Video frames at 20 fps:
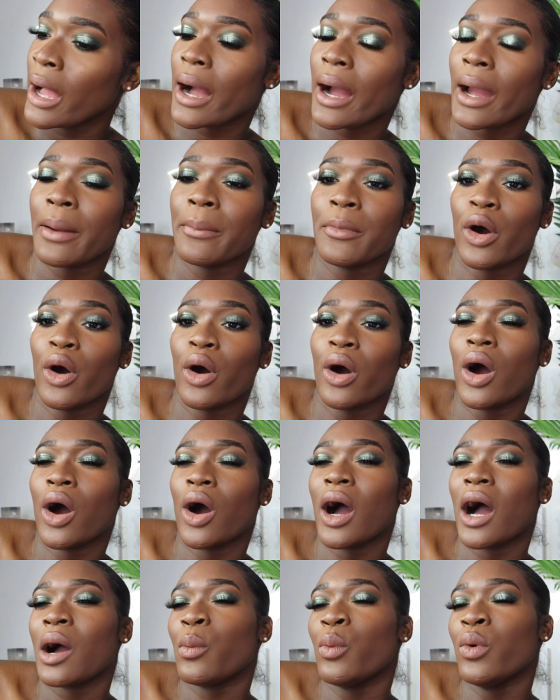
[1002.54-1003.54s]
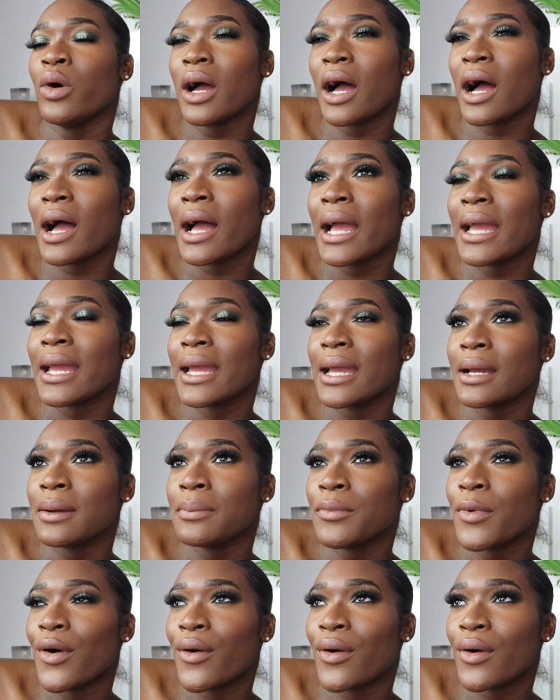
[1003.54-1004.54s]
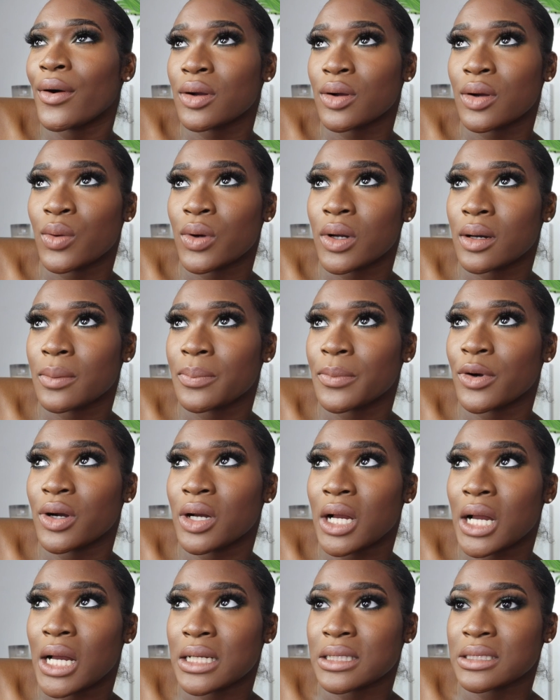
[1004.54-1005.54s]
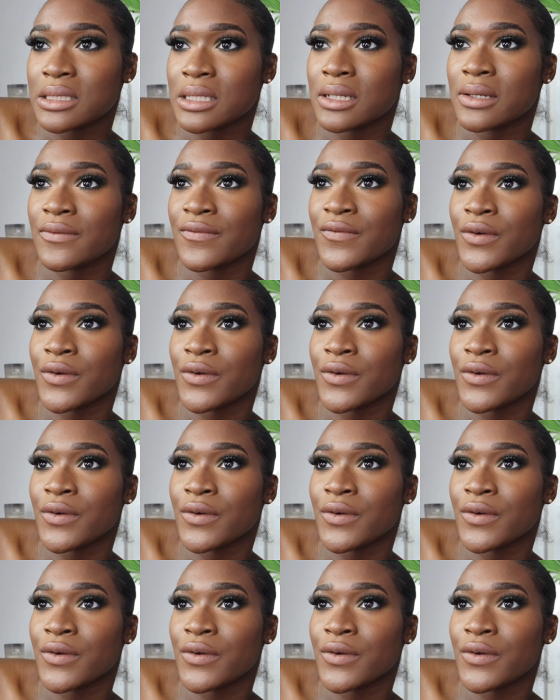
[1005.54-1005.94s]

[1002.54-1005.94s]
I'm, I, I am all caught up on content